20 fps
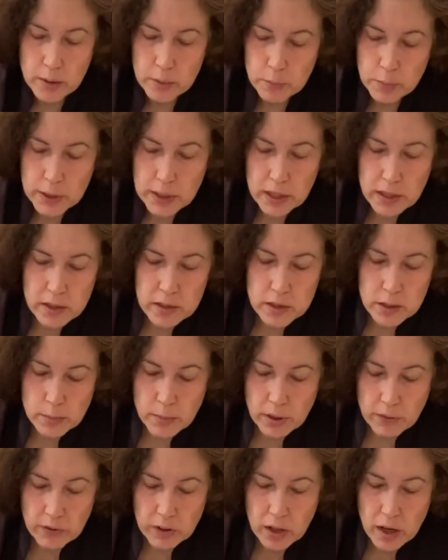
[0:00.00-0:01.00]
Beans, some
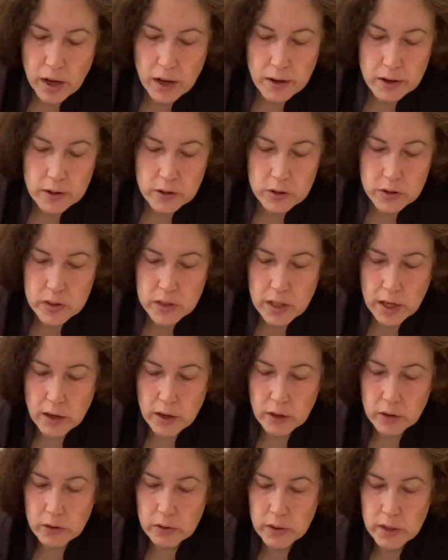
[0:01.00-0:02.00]
avocado,
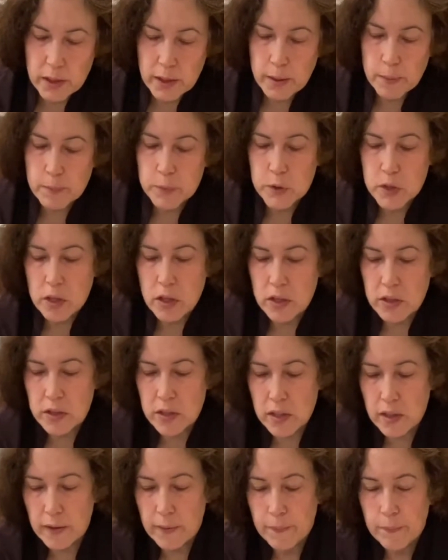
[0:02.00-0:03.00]
sour cream,
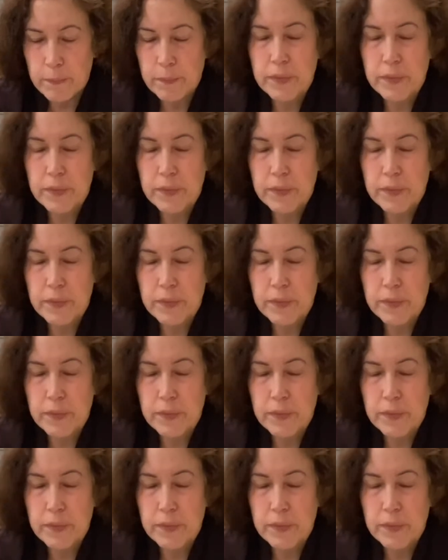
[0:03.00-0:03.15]
salsa.